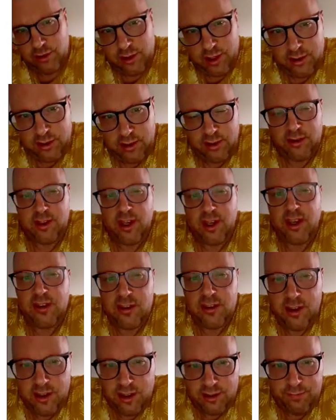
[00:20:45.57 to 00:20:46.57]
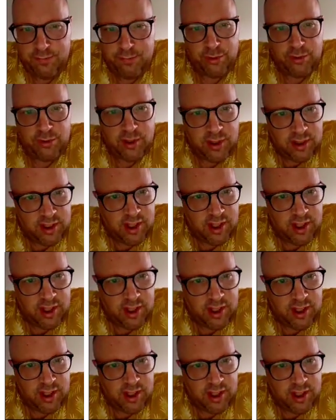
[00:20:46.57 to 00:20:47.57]
sure that the data is put in the
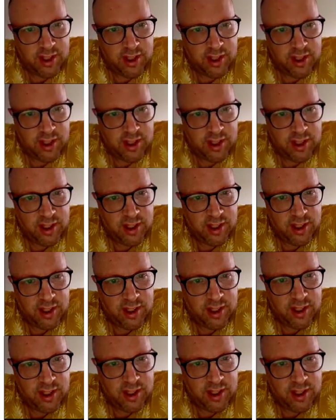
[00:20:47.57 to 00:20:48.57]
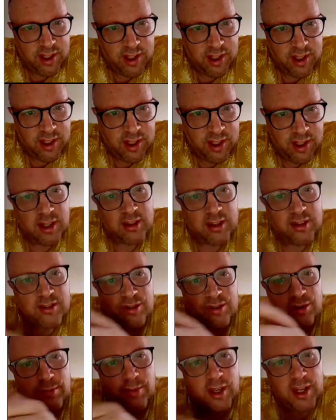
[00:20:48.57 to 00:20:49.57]
database and the data is maintained, that
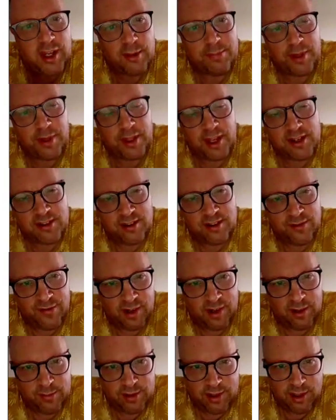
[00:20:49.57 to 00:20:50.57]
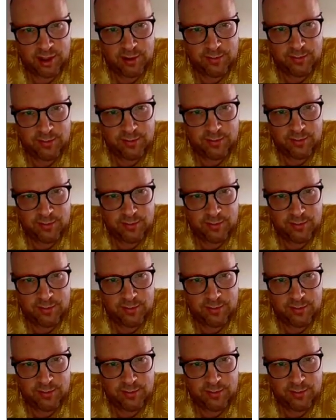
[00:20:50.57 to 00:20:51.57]
is done by the application development teams.
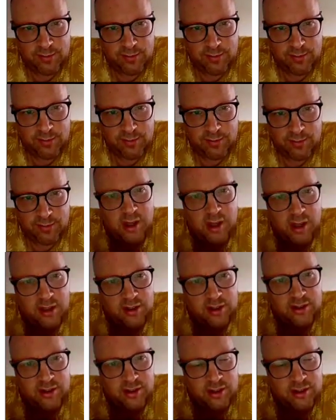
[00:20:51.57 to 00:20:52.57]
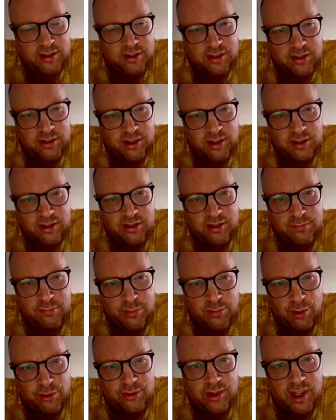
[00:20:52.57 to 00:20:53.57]
So this PIA
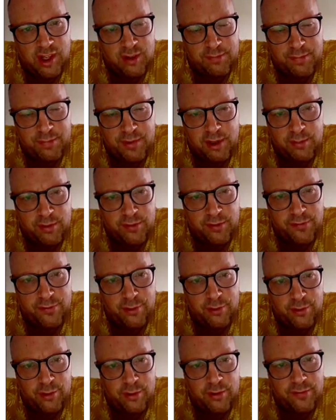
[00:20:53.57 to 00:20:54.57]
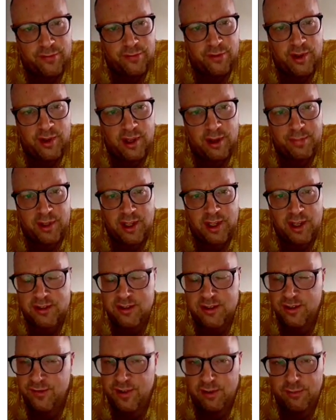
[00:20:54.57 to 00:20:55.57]
is mostly applicable for
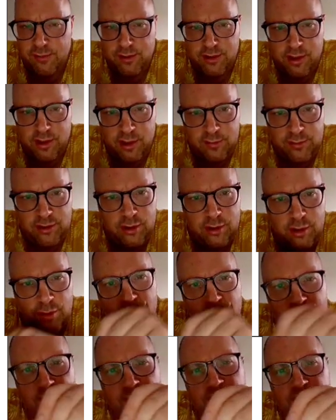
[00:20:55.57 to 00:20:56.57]
application development teams.